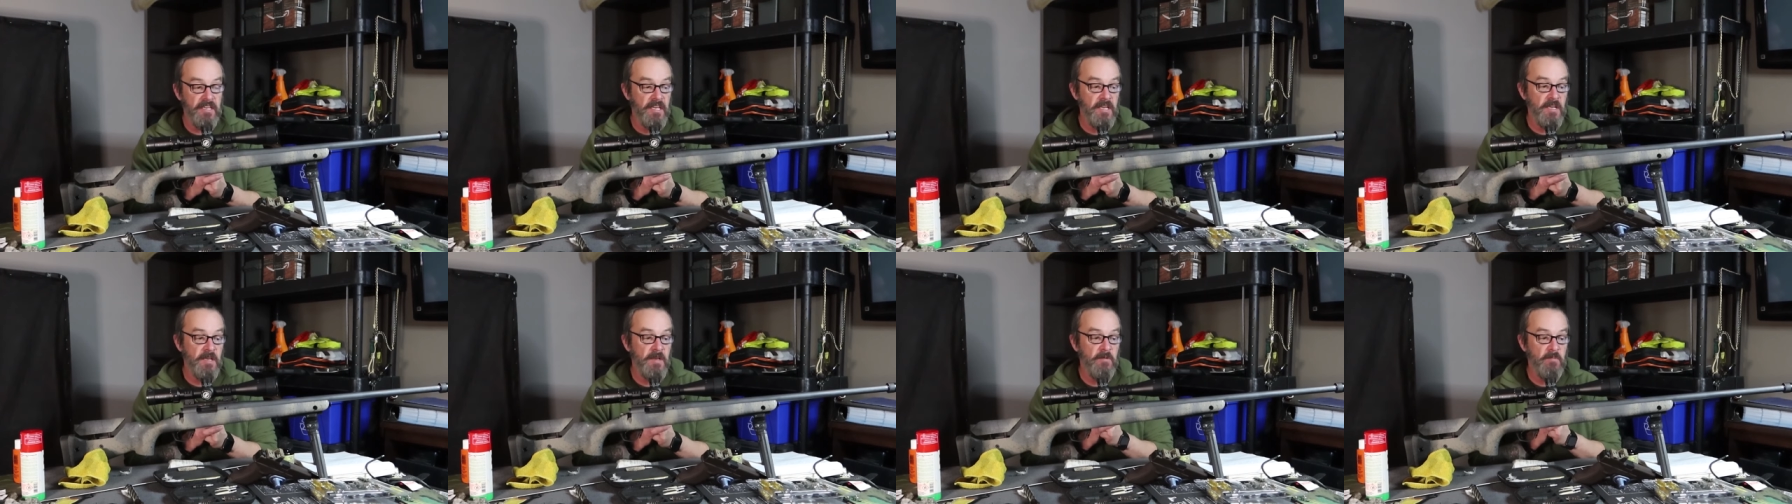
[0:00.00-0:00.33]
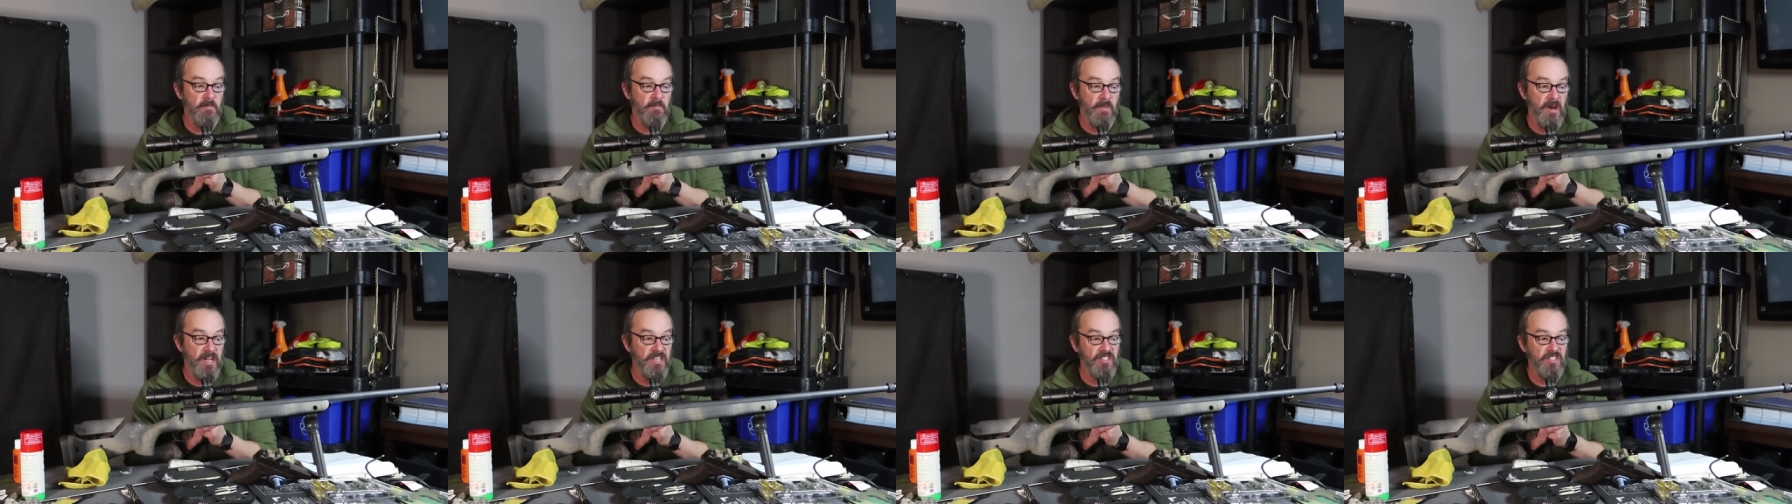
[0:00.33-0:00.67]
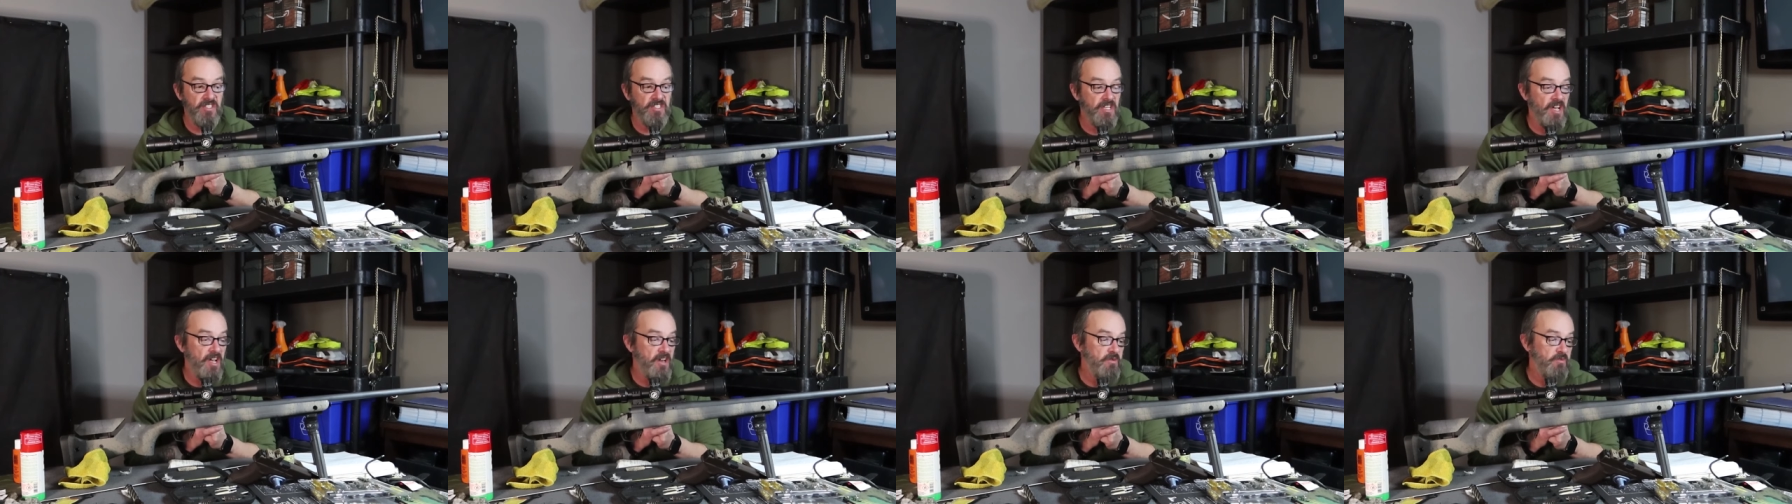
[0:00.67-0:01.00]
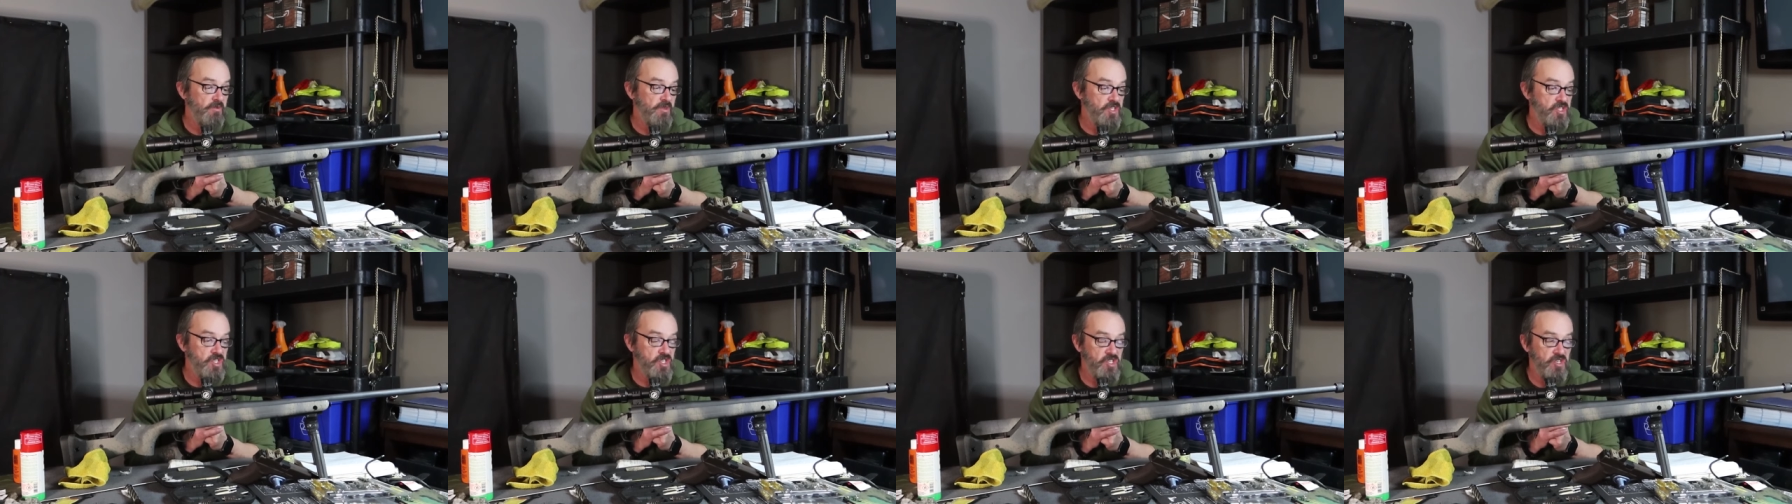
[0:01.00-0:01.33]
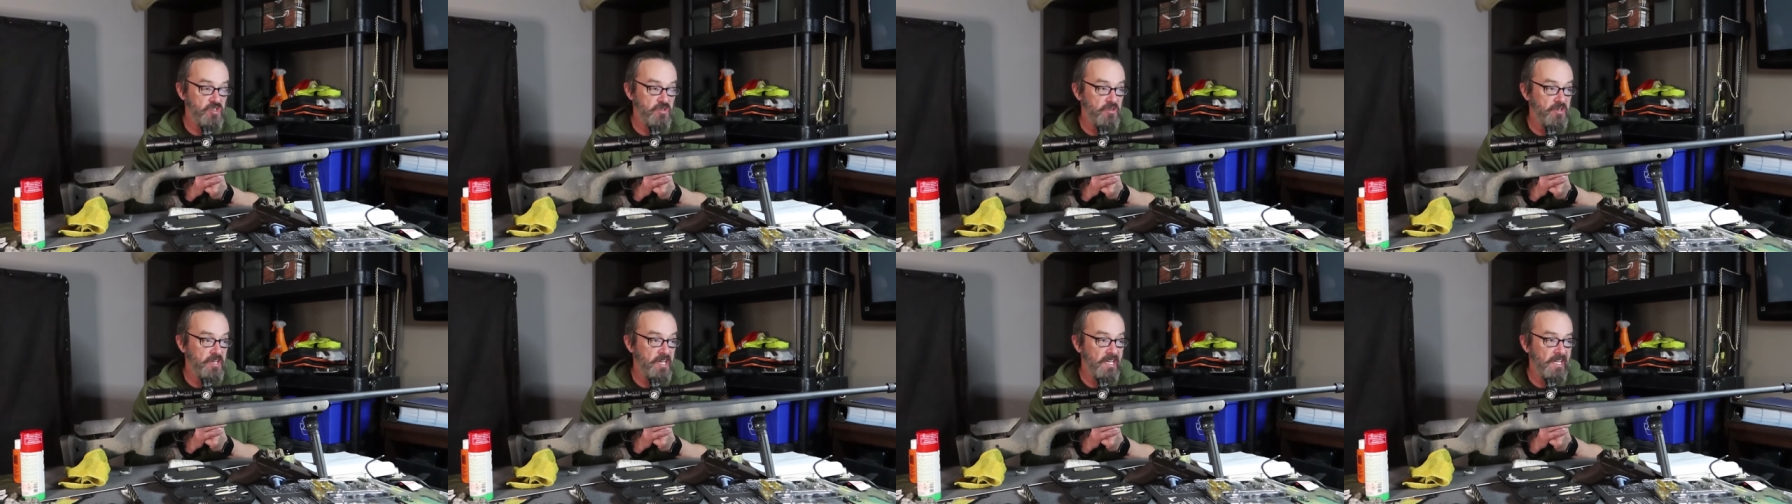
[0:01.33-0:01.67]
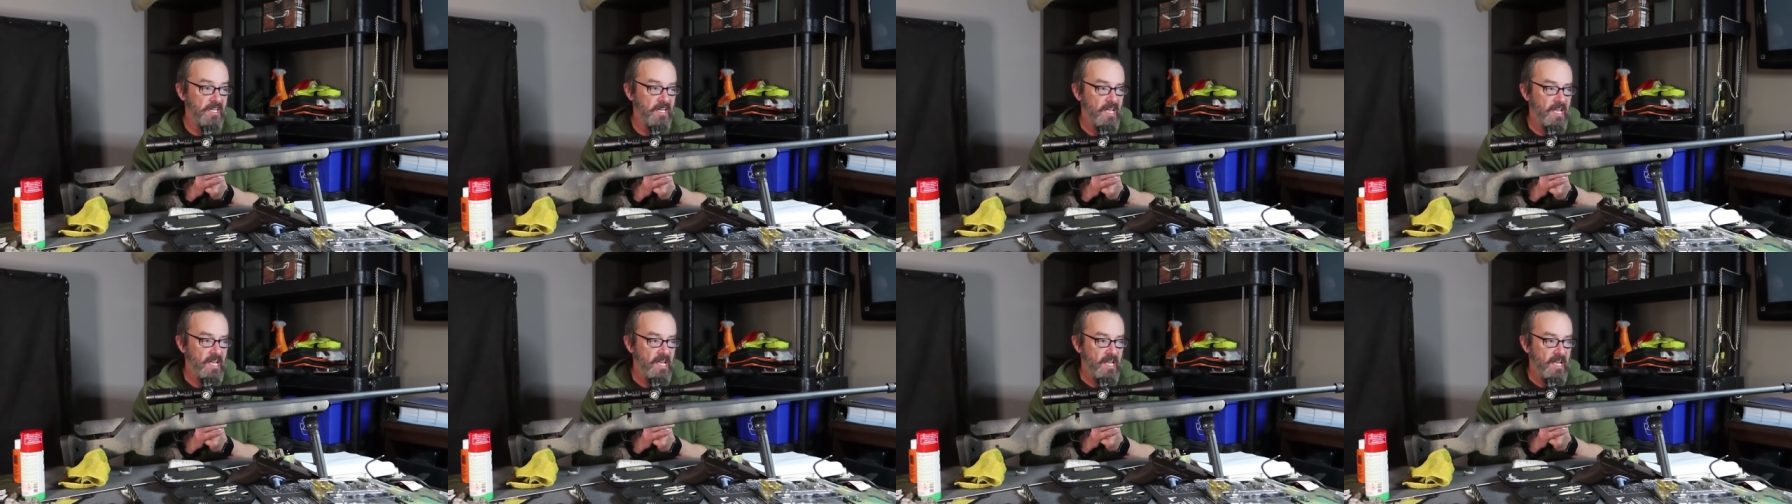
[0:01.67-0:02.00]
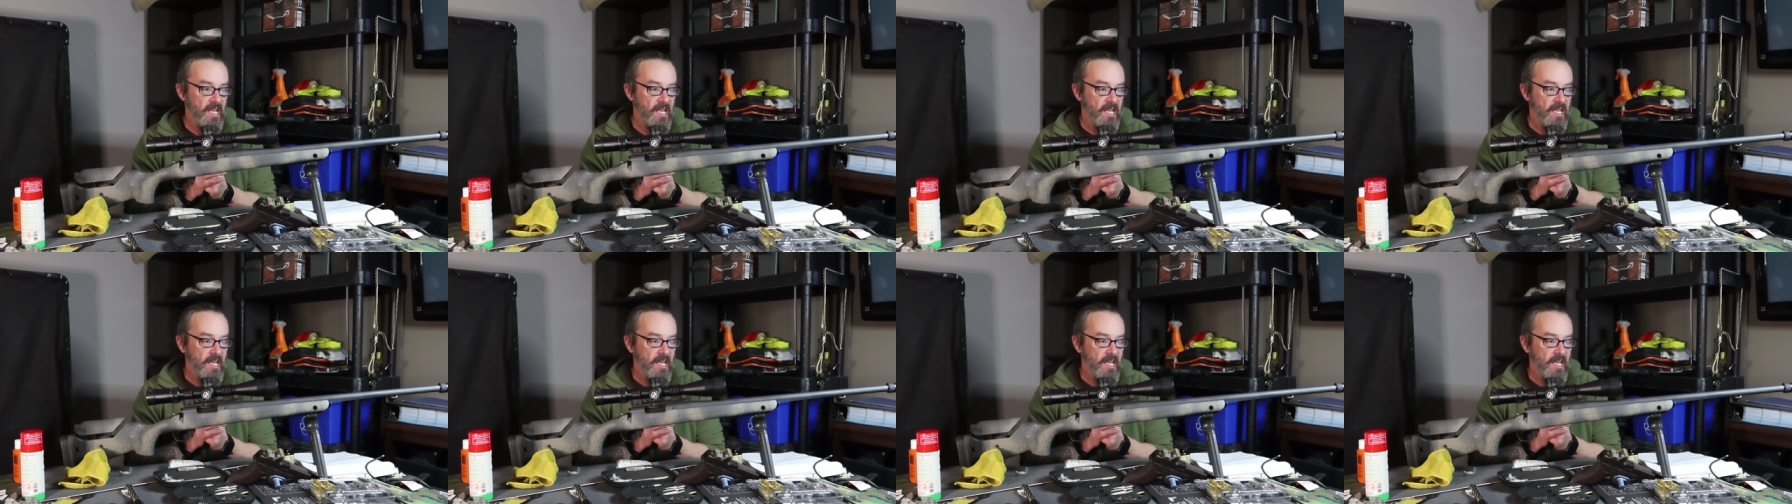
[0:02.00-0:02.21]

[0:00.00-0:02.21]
you, my son was shooting,